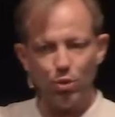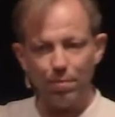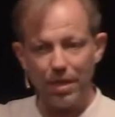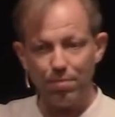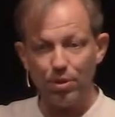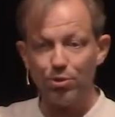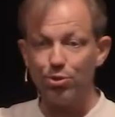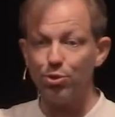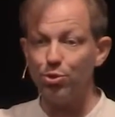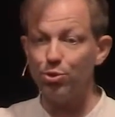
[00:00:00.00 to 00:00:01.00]
two people
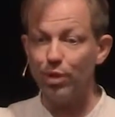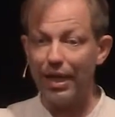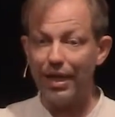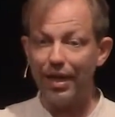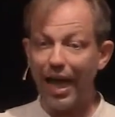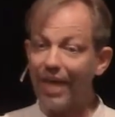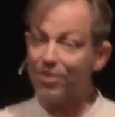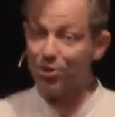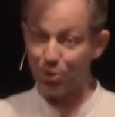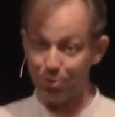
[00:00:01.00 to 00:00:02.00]
to
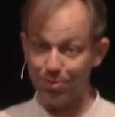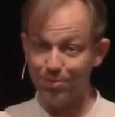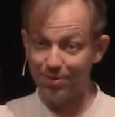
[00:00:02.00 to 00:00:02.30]
Andrew.